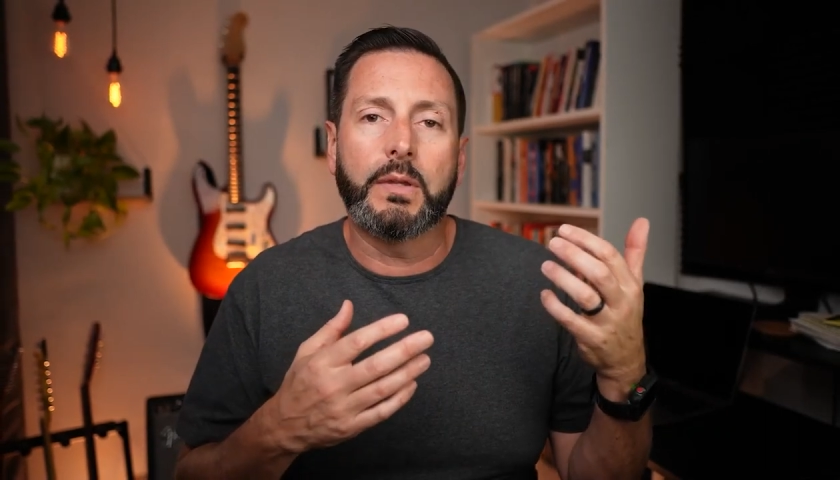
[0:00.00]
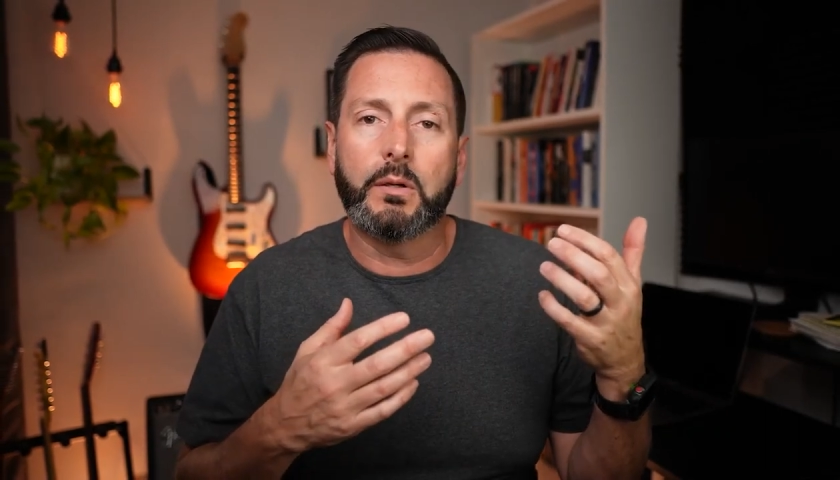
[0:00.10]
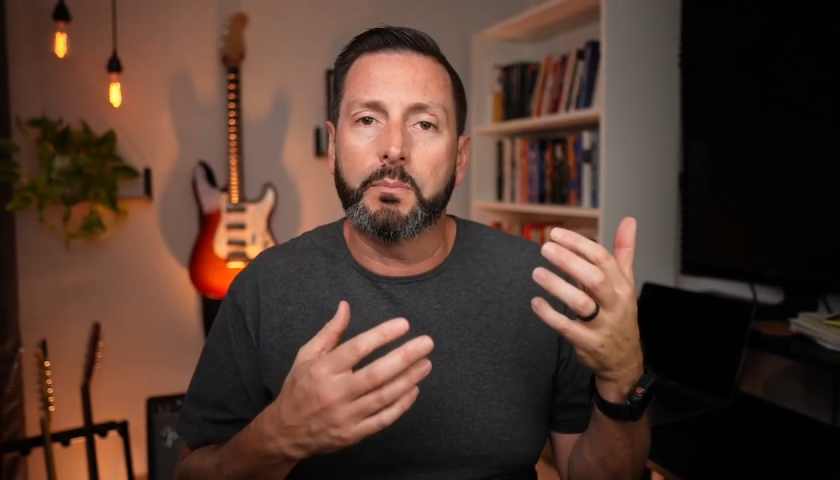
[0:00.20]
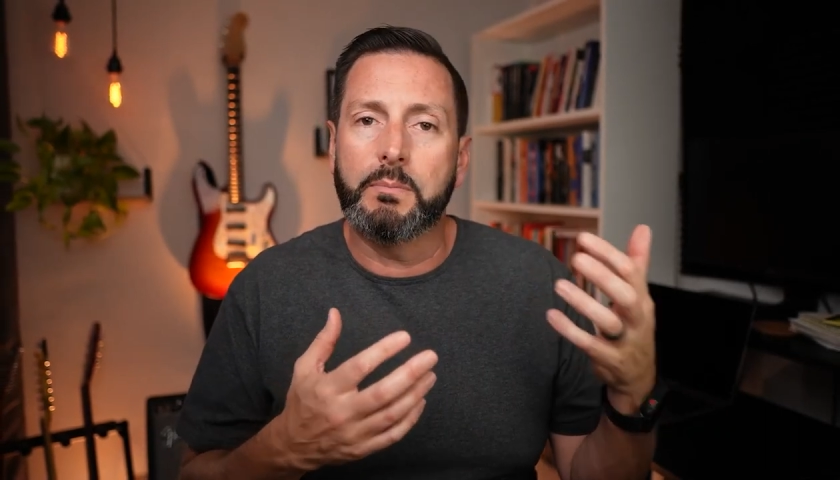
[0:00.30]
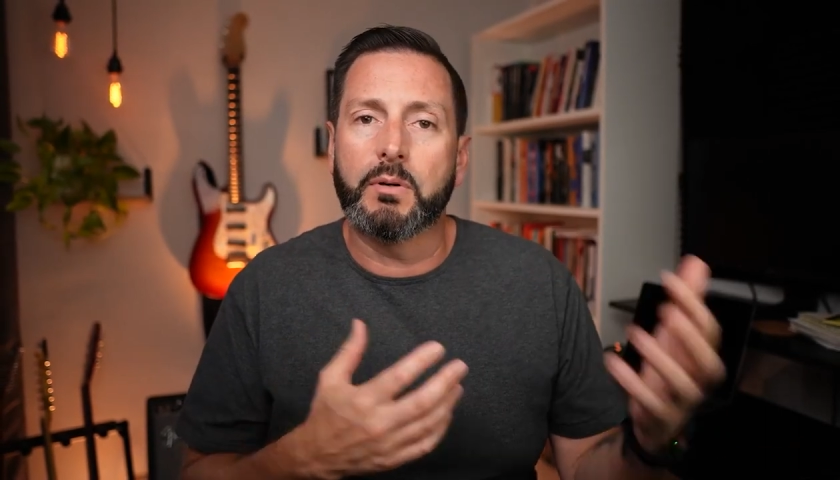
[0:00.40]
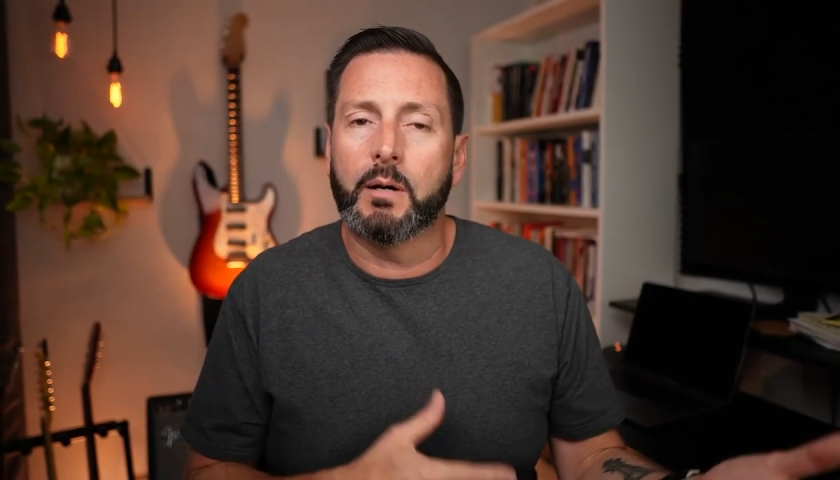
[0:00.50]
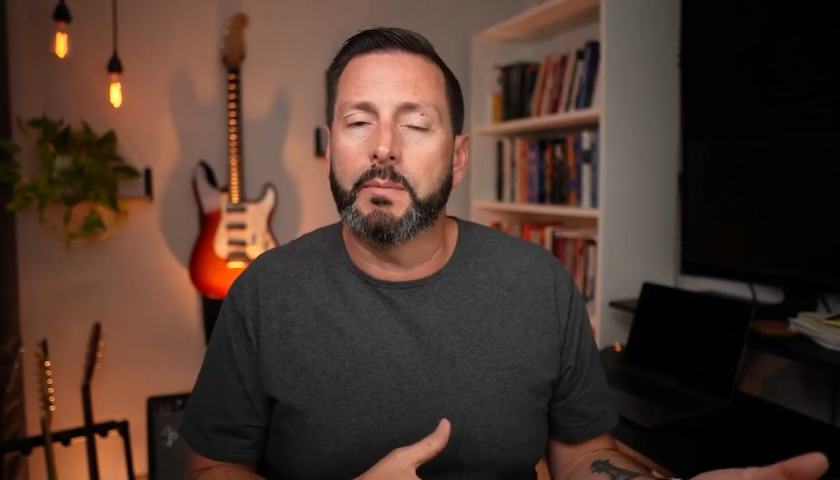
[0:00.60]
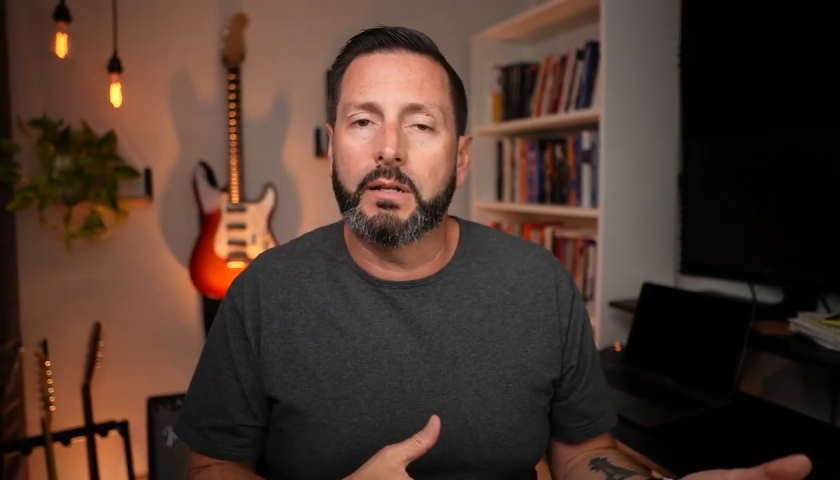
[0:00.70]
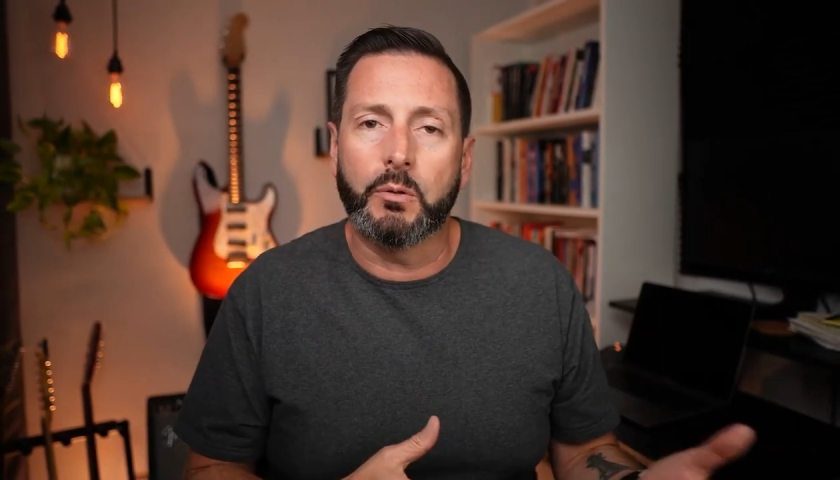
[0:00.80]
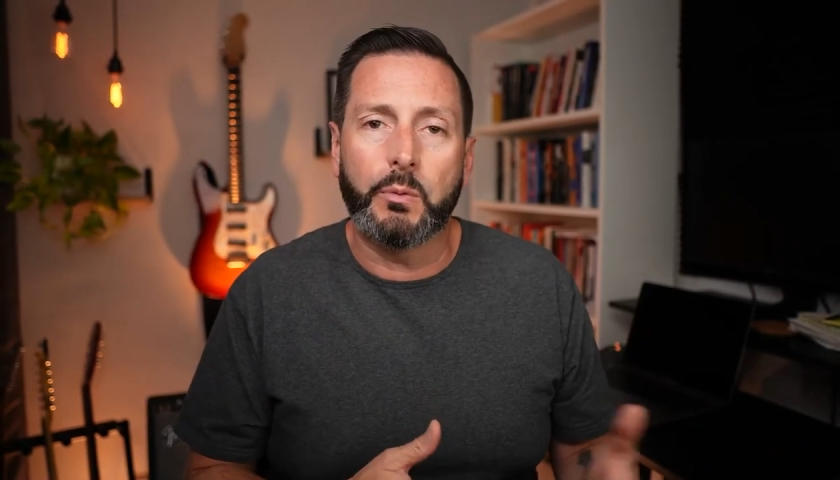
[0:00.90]
you know people
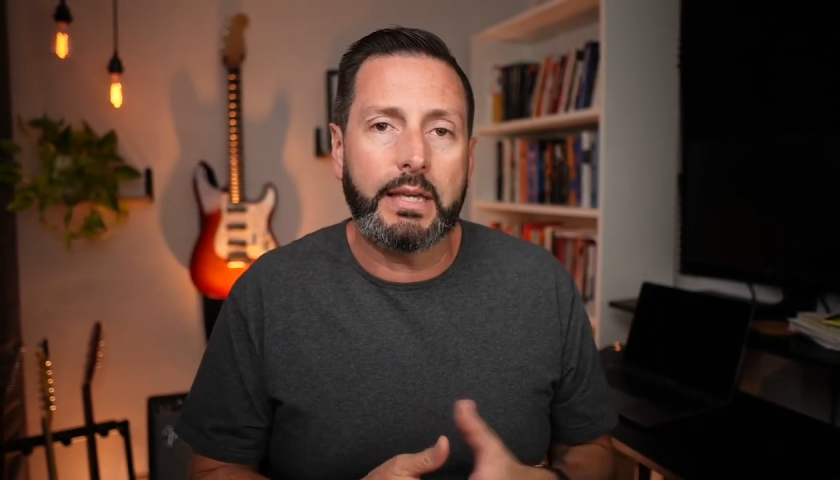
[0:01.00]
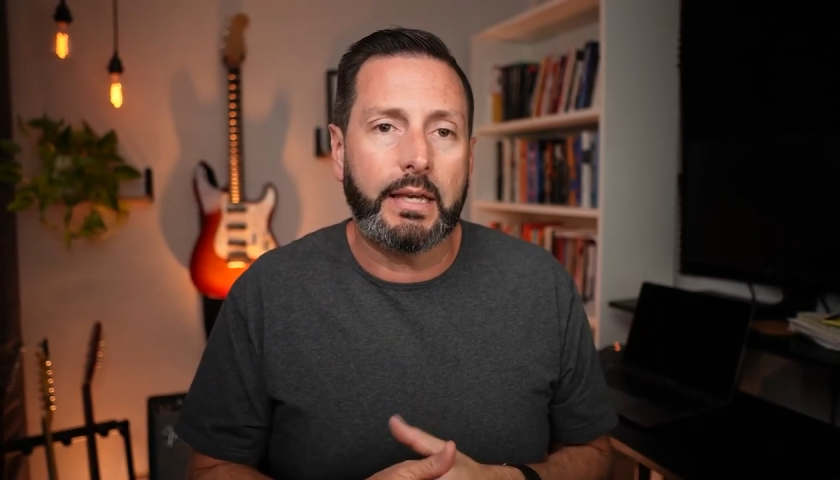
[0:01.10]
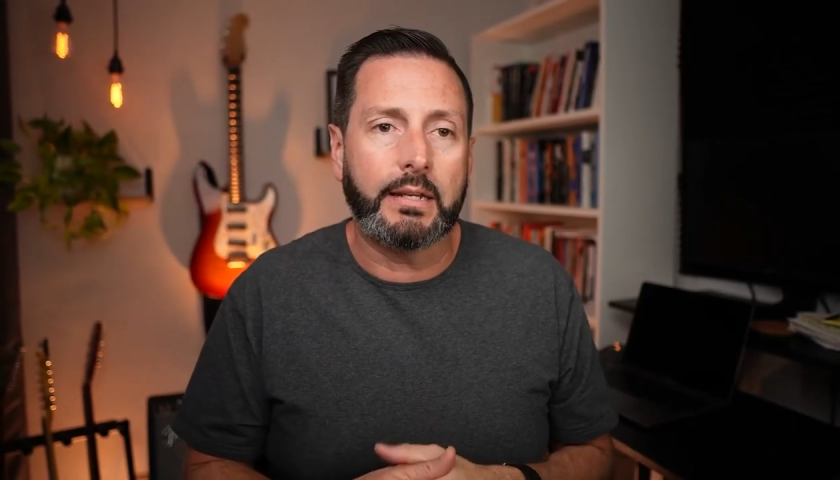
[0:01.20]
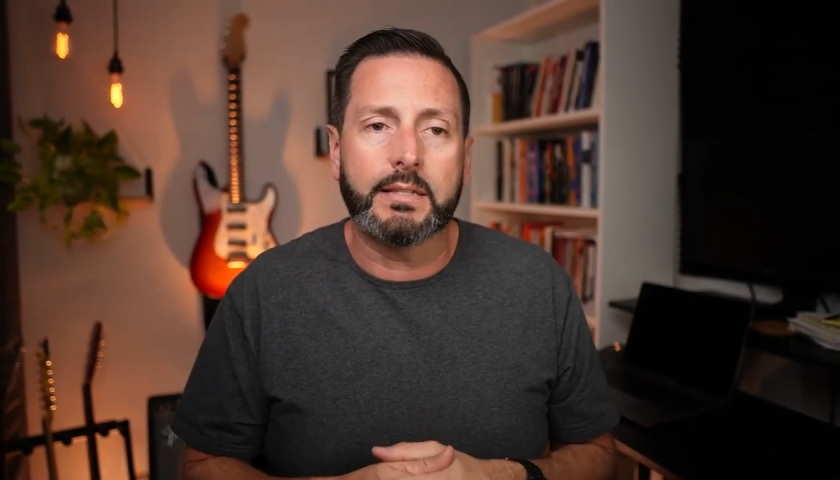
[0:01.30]
coming in the weekend.